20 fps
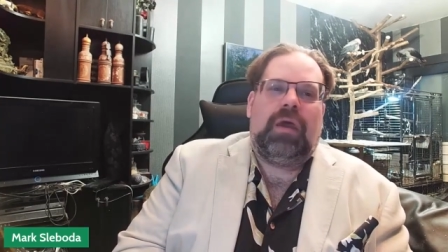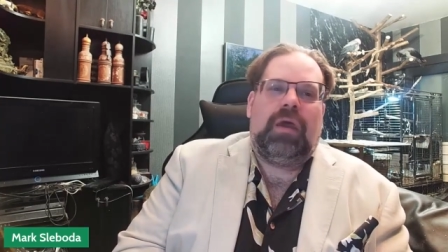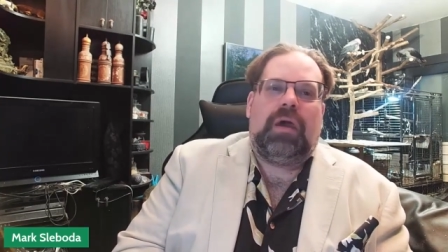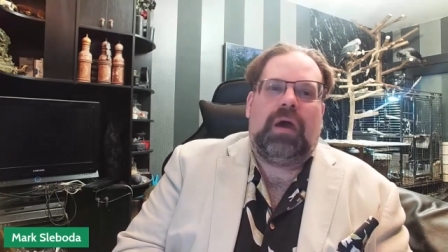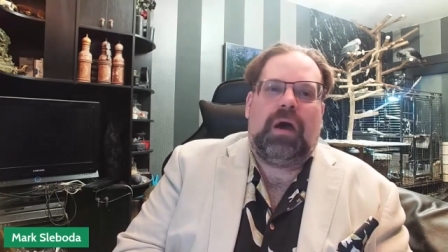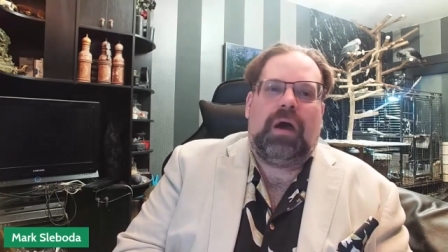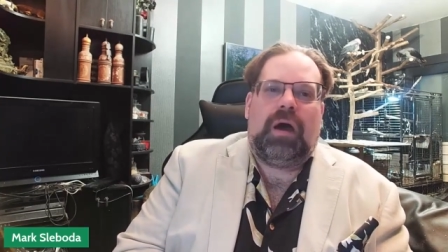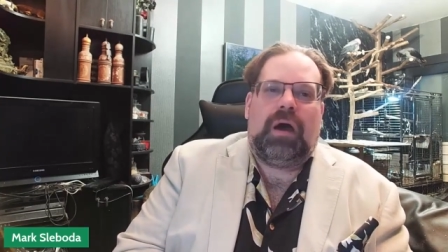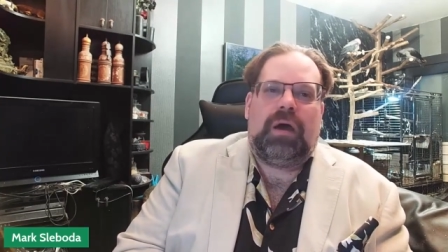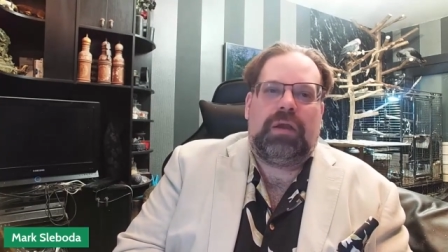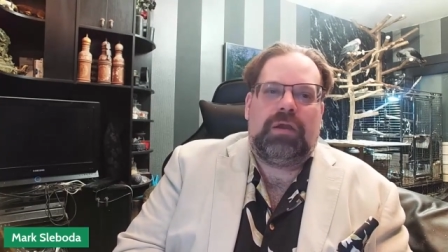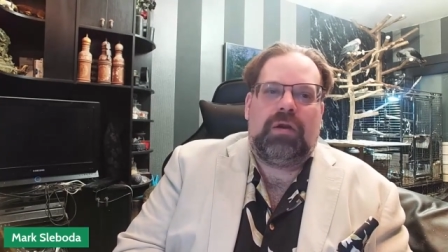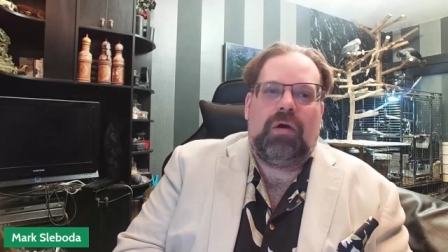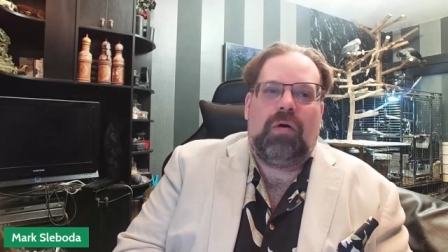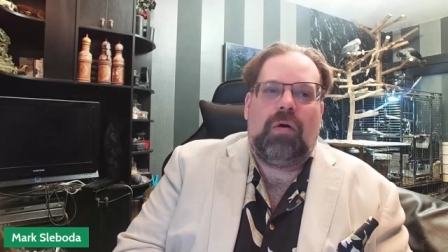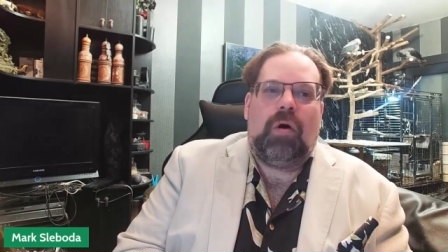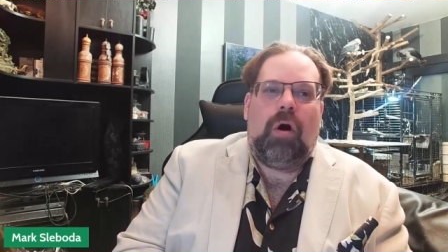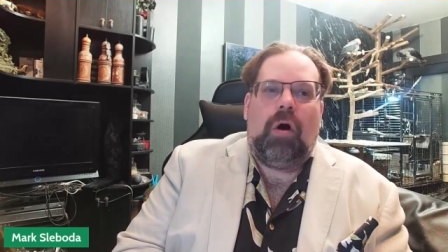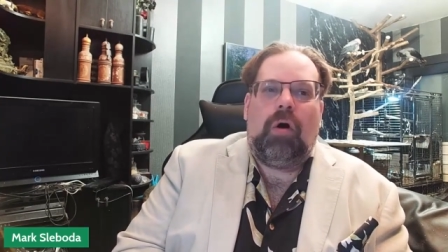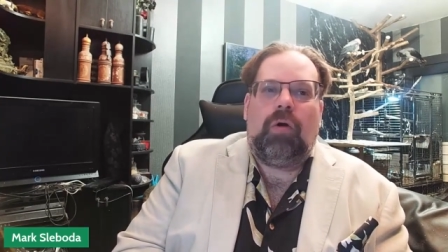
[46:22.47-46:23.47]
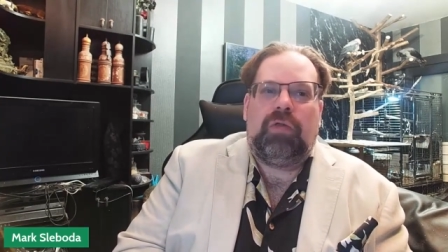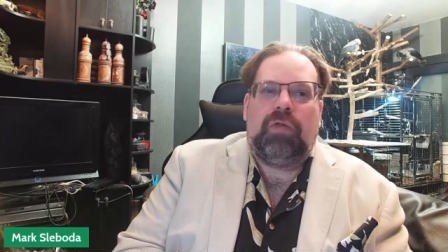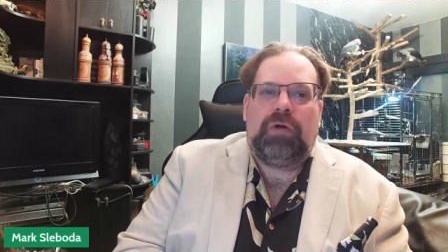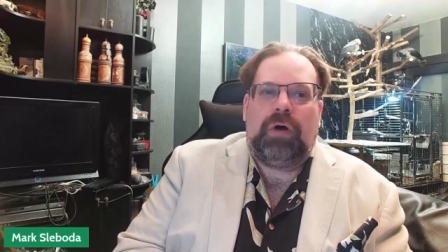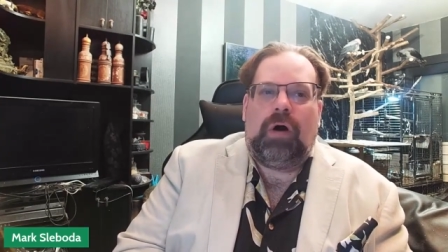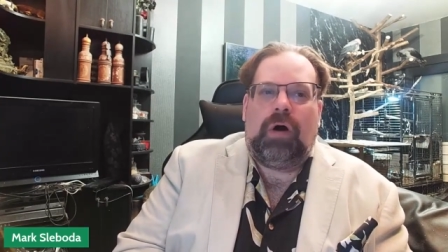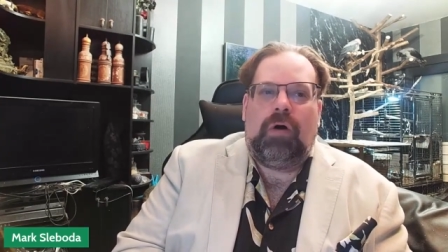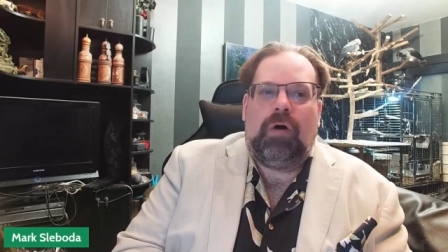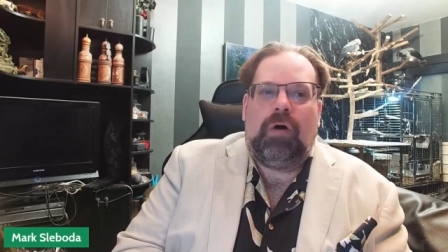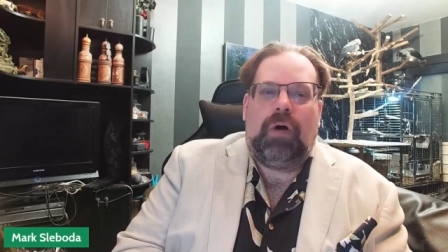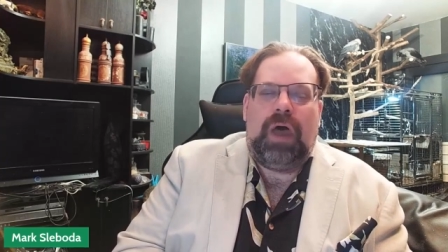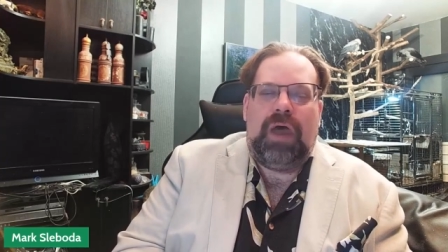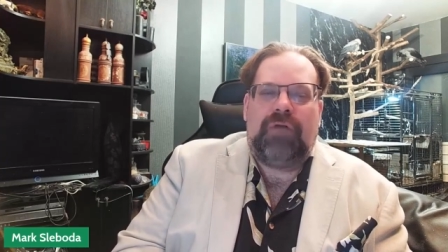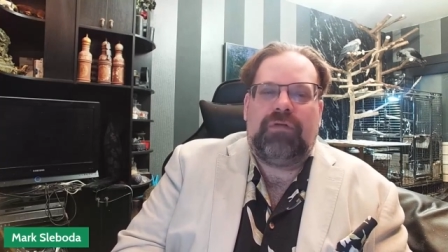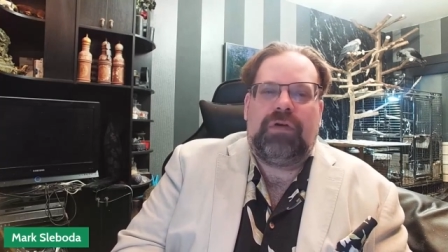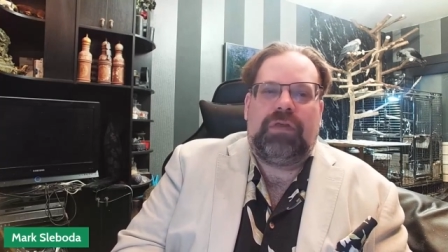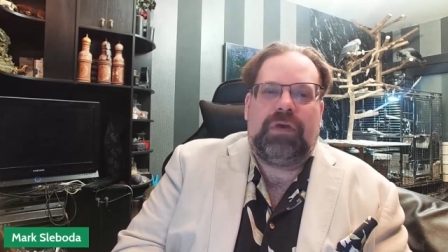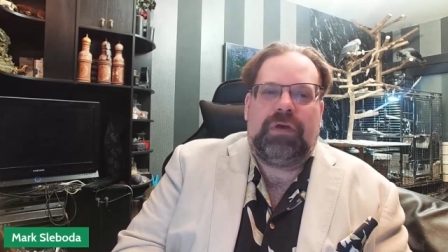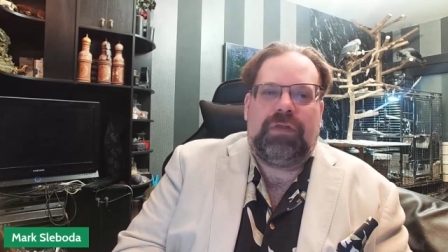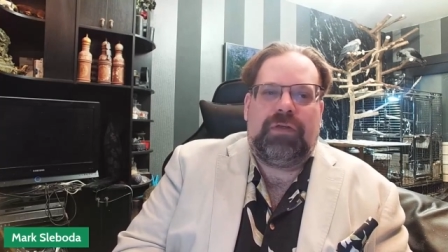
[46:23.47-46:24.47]
uh, you know, all the, all
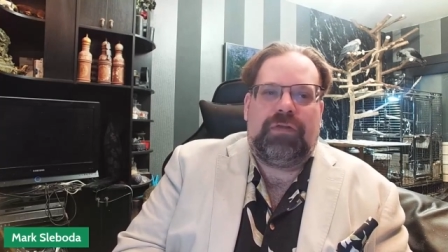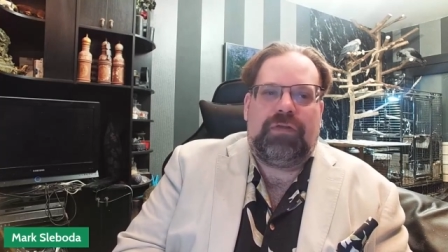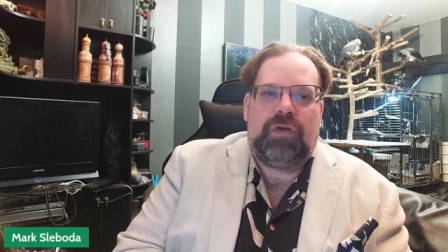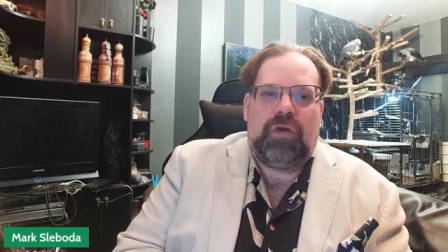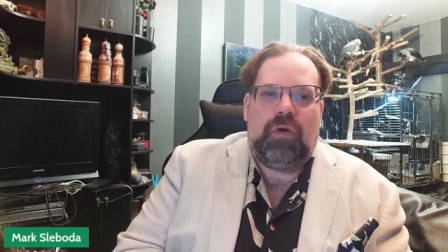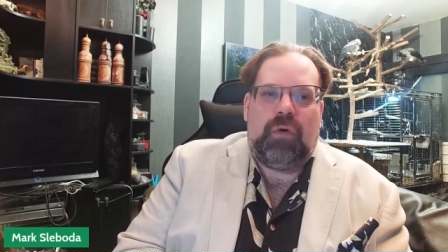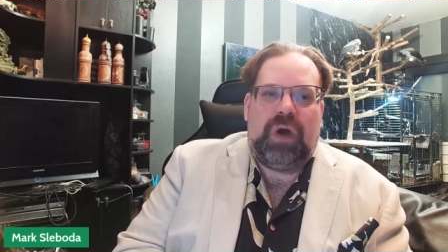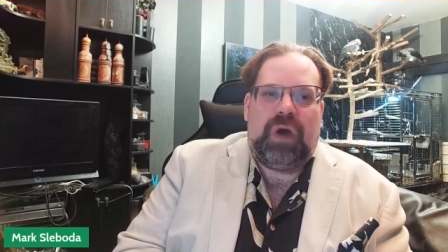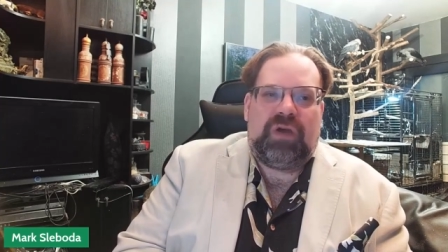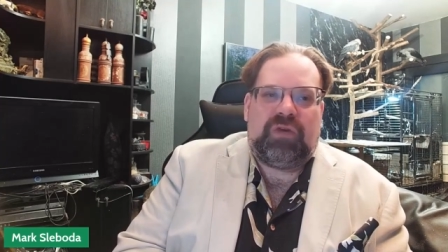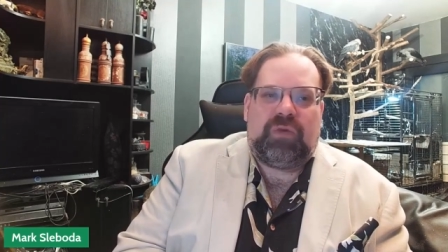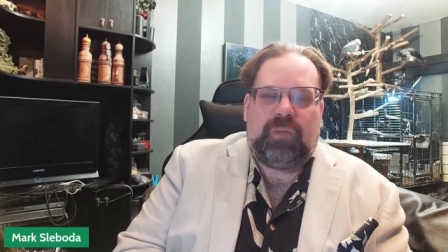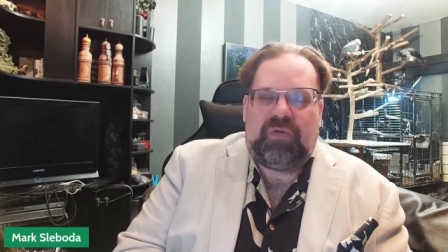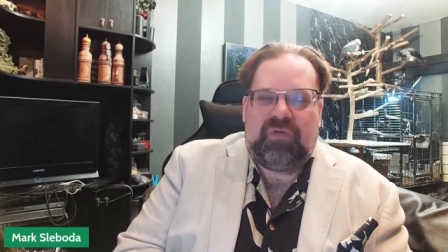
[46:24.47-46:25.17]
everything that the U.S.